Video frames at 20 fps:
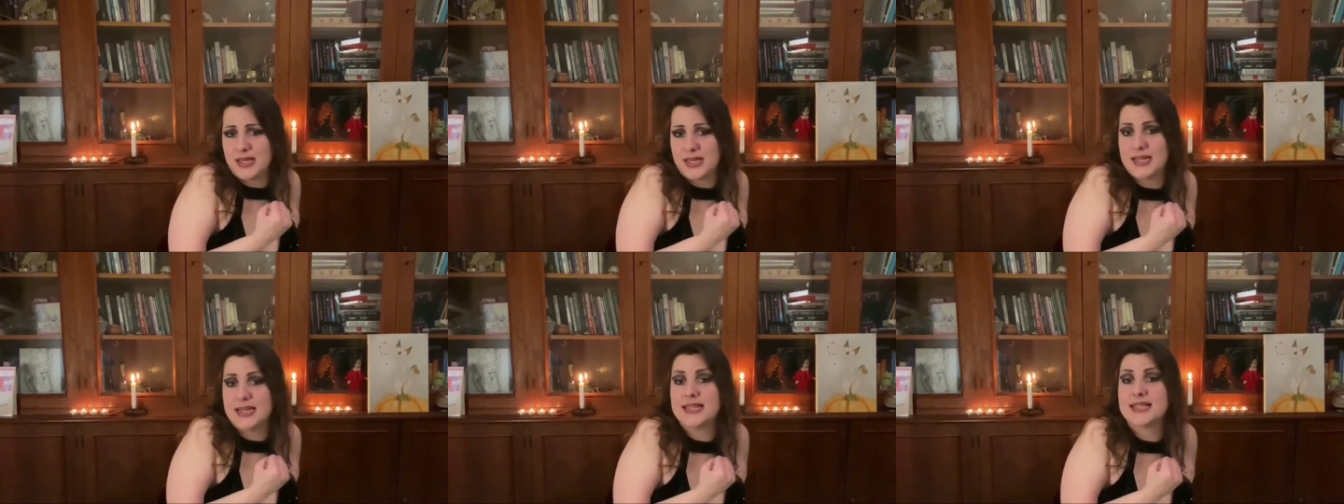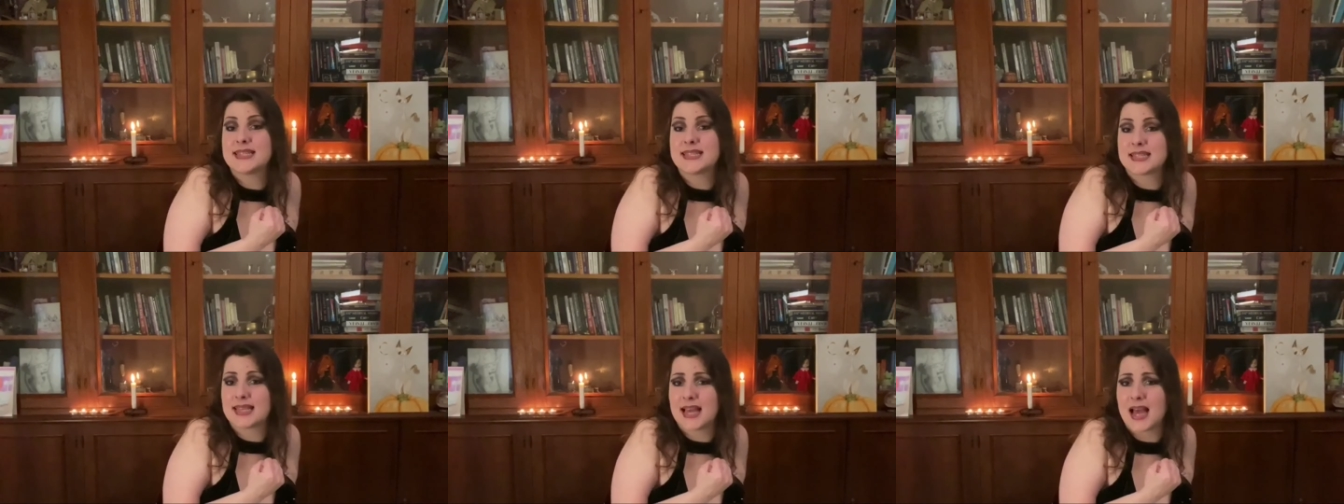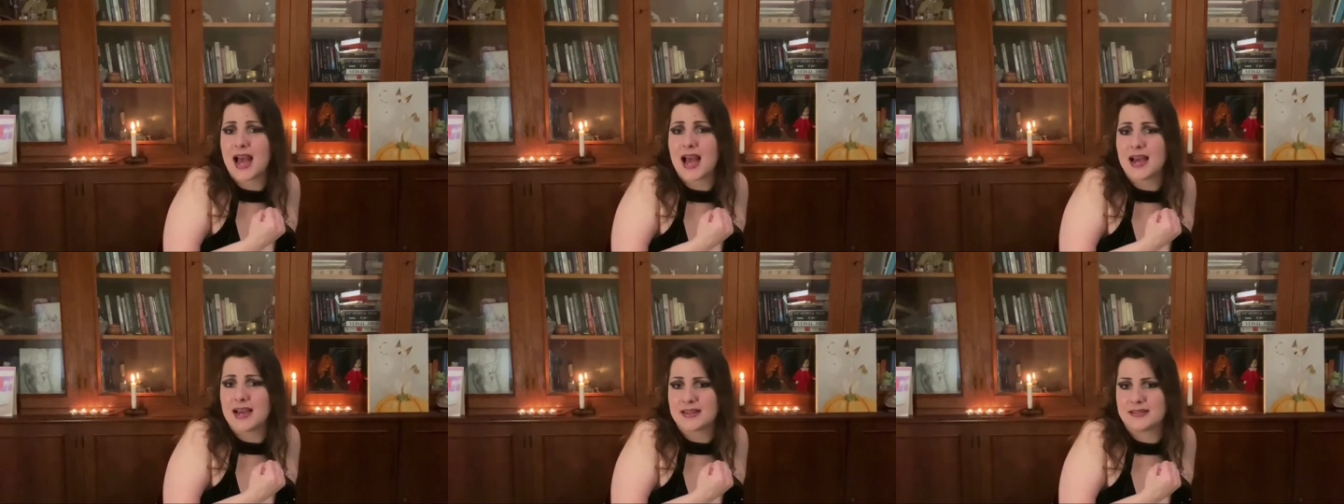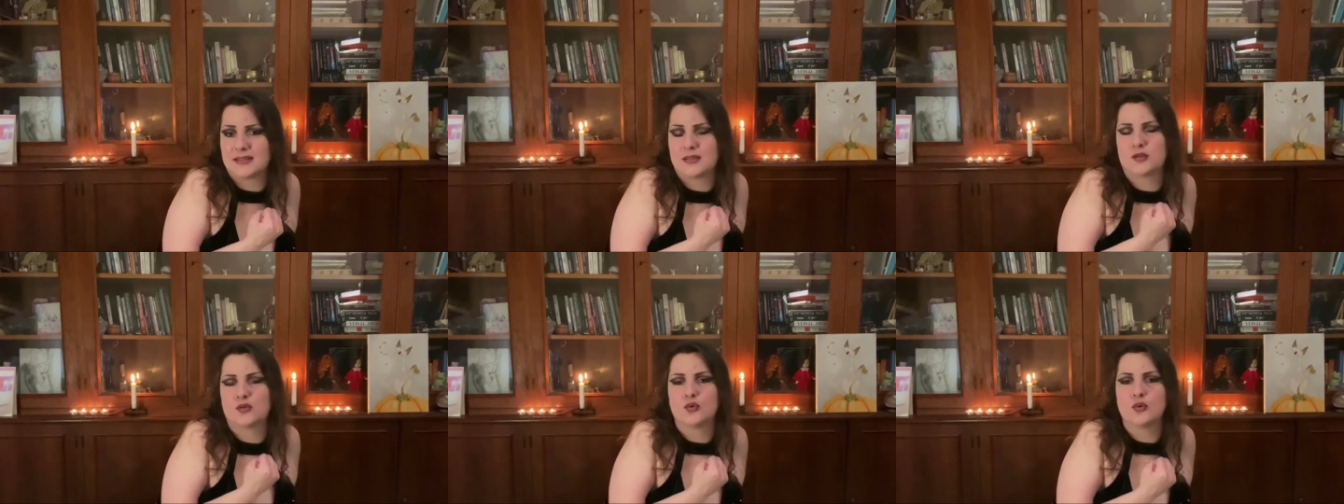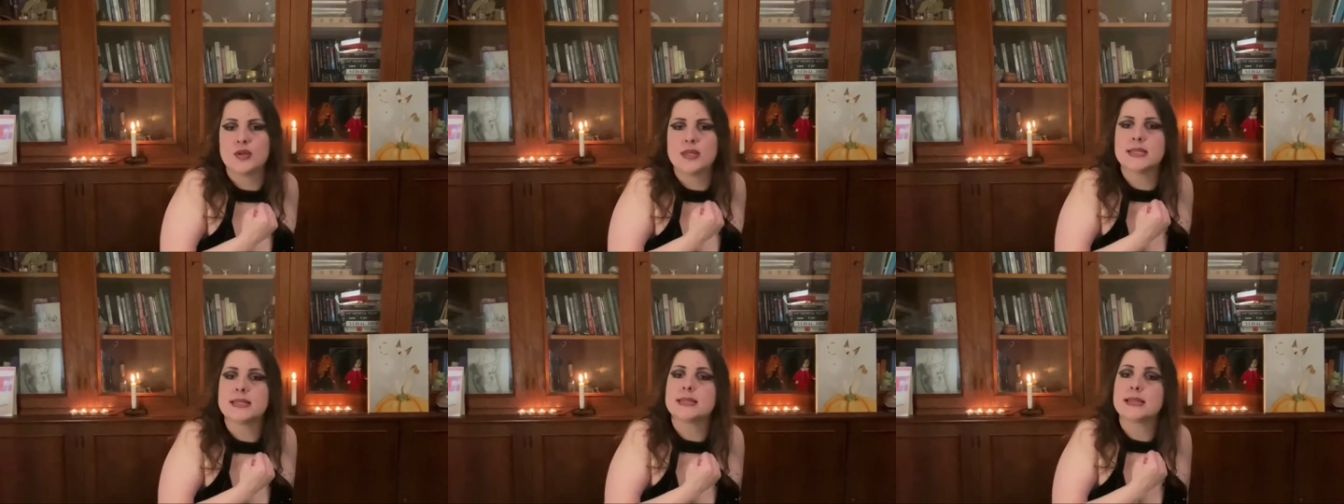in his cart
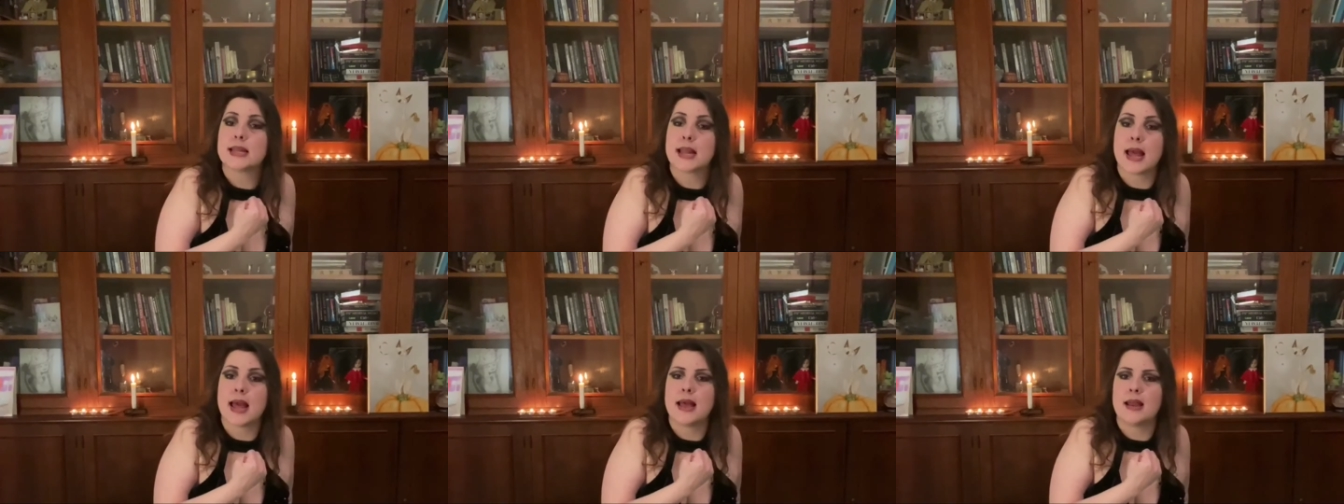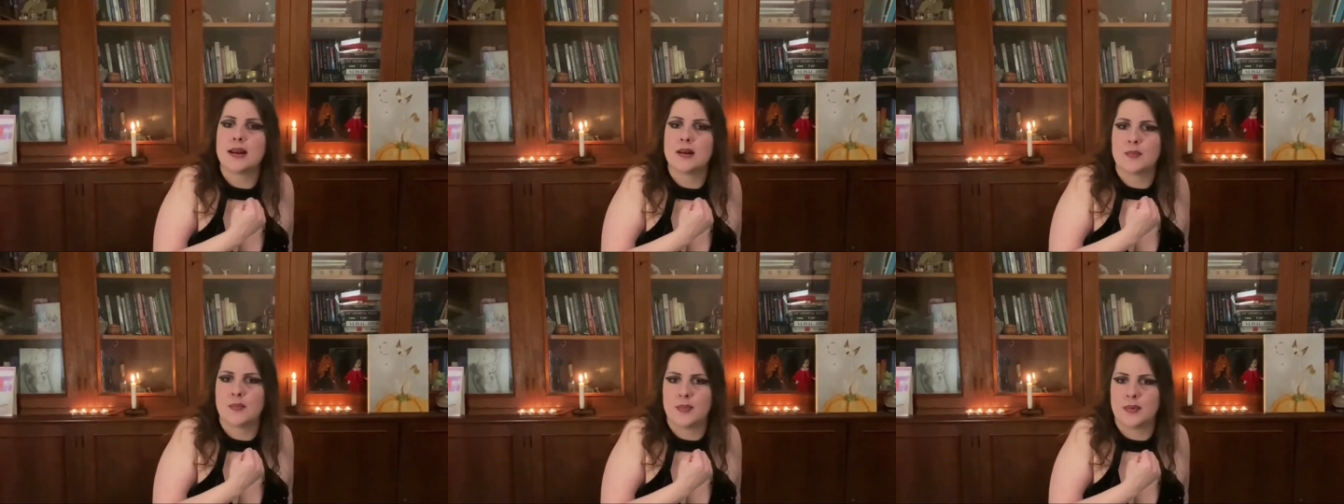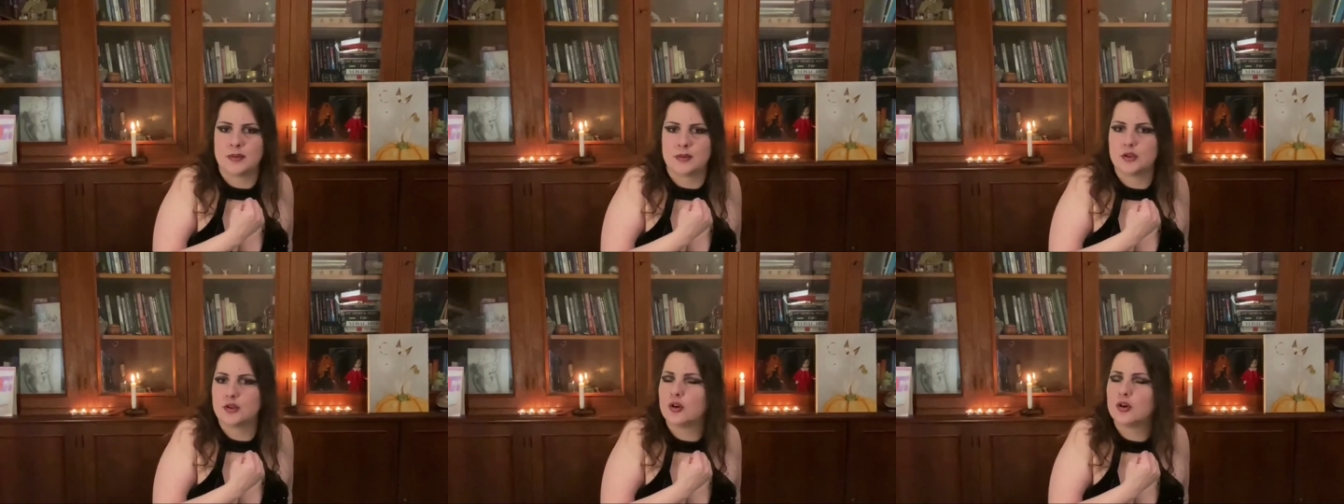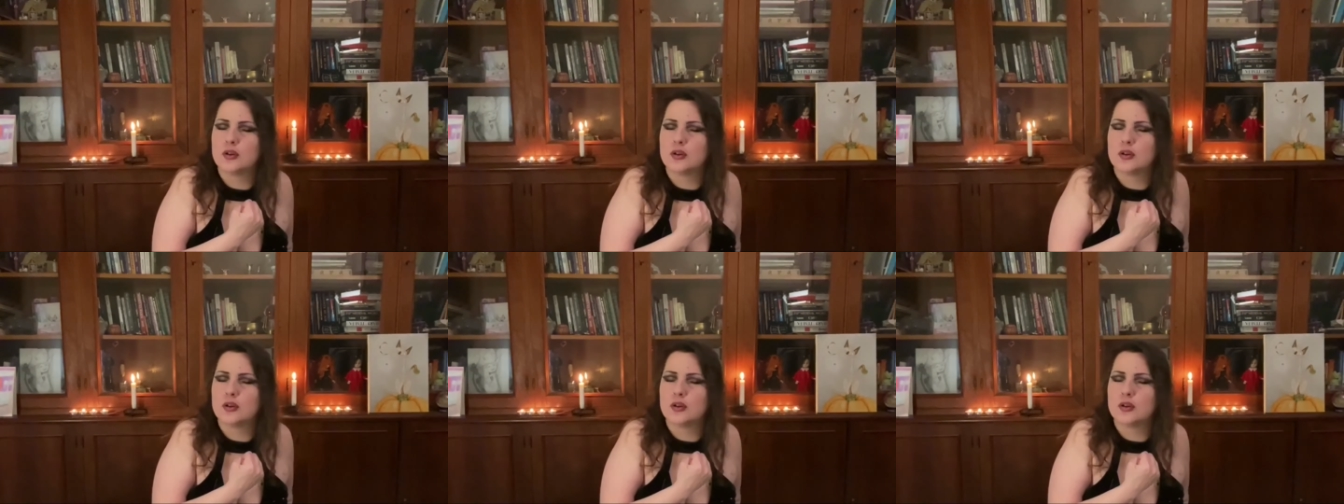to his realm.